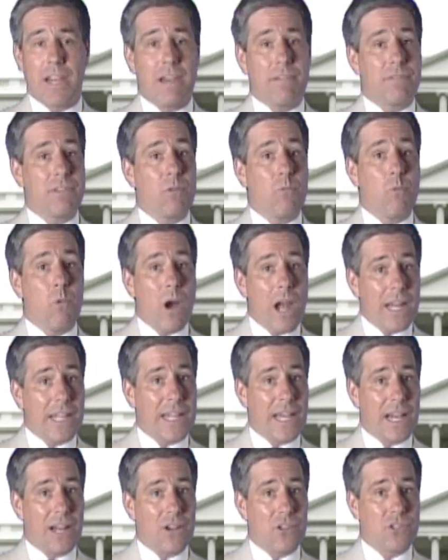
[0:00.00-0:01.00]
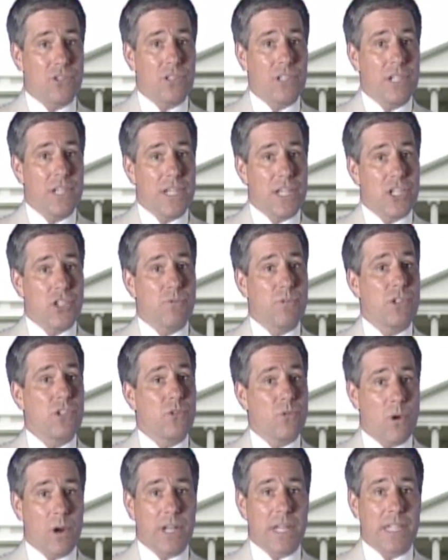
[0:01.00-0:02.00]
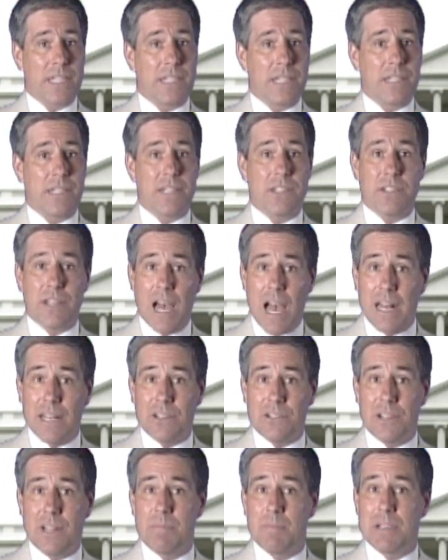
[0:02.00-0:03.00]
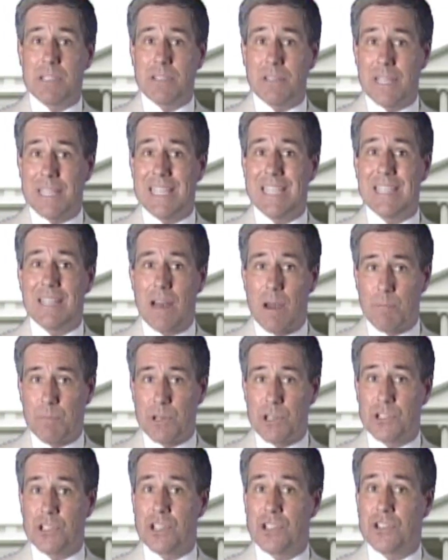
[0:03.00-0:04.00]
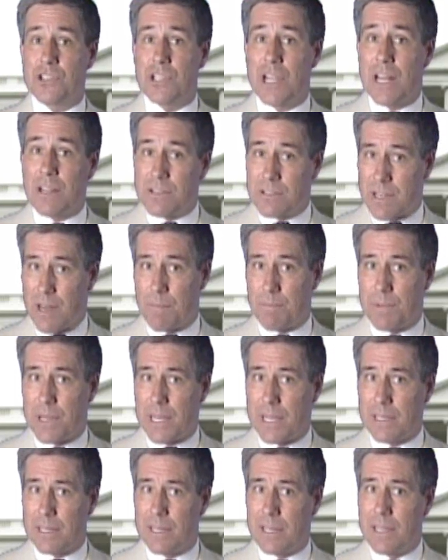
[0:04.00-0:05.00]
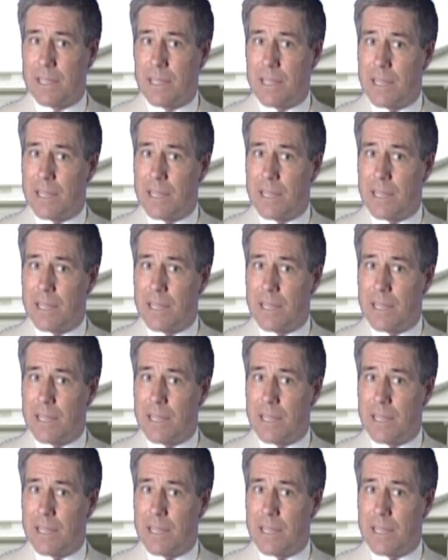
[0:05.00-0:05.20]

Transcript: If the White House is resorting to dishonest and misleading numbers to sell something,